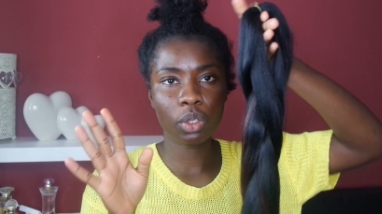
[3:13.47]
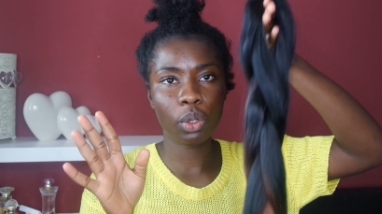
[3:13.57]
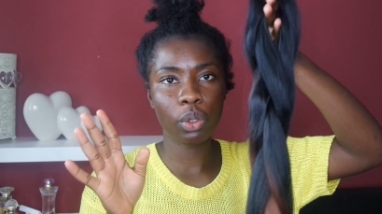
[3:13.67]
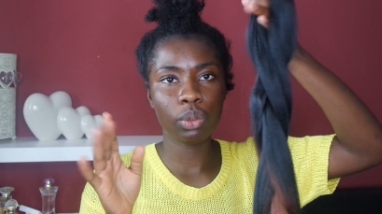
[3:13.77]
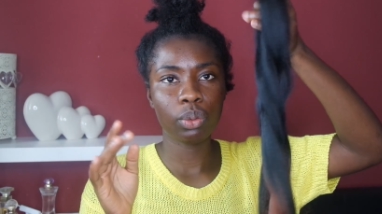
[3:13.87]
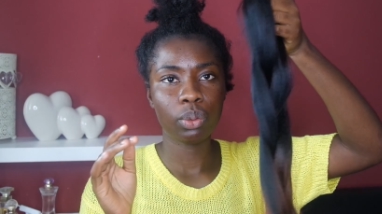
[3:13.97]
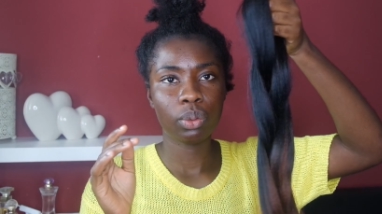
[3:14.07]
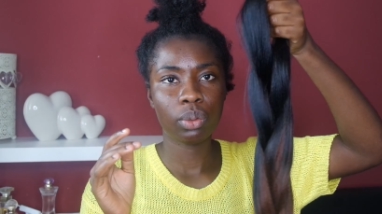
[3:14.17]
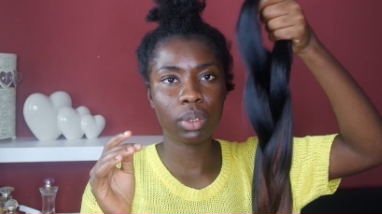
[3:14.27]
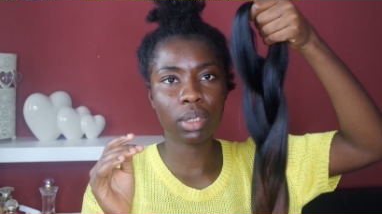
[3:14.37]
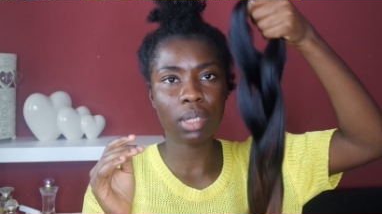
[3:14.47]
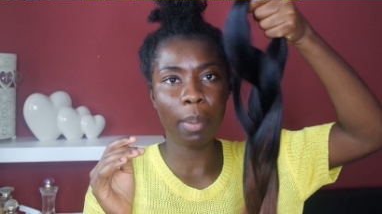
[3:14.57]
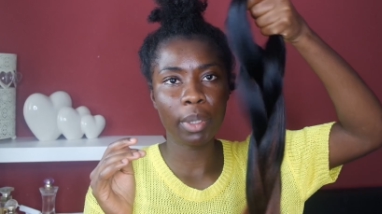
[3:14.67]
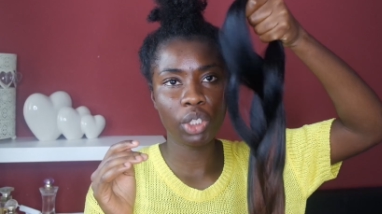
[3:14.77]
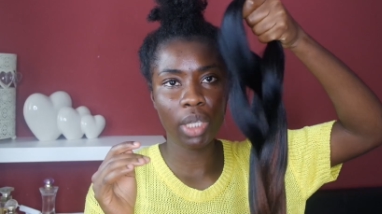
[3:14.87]
So this is
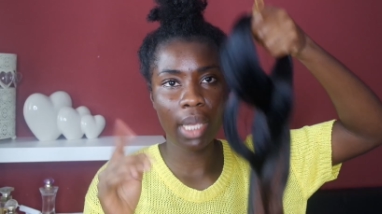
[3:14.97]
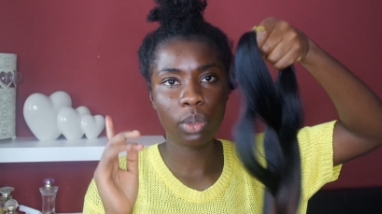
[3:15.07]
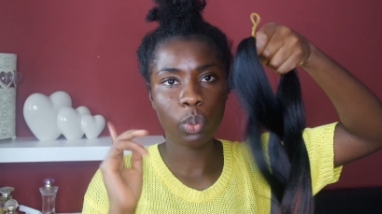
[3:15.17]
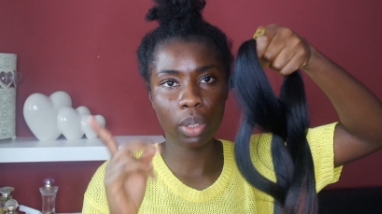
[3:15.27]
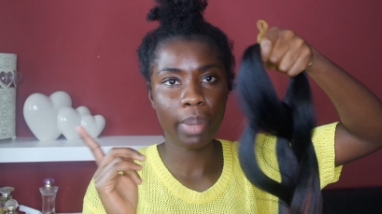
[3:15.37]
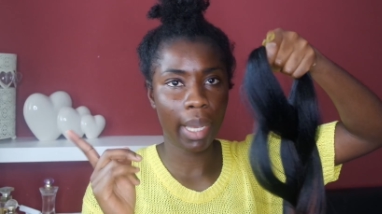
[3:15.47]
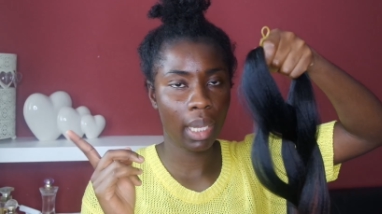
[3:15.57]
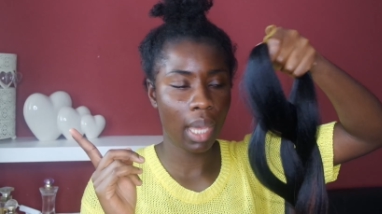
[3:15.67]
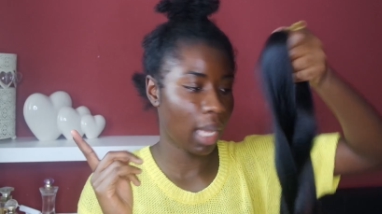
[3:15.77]
how much you get in one packet.